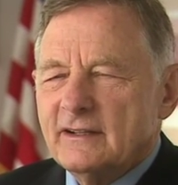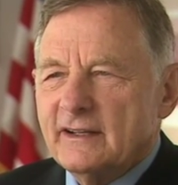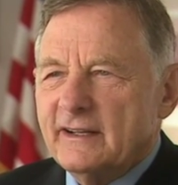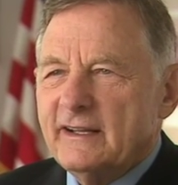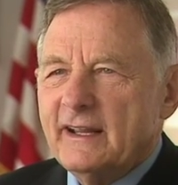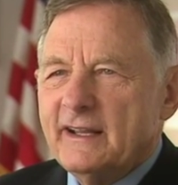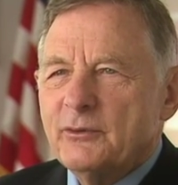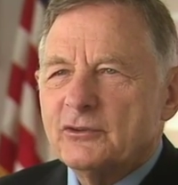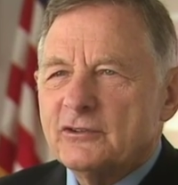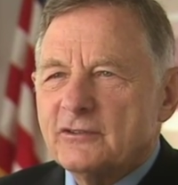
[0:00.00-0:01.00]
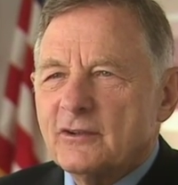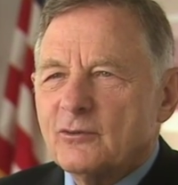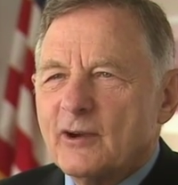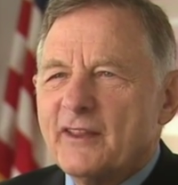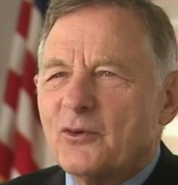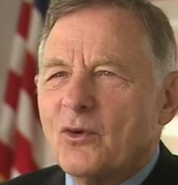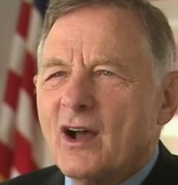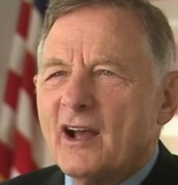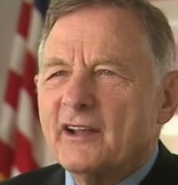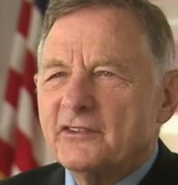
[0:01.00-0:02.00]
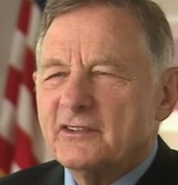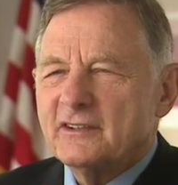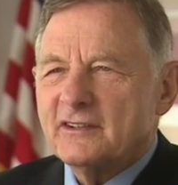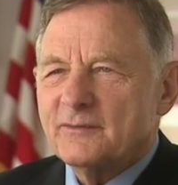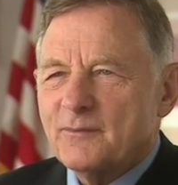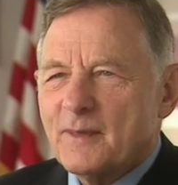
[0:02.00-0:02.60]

And he was rather wise, and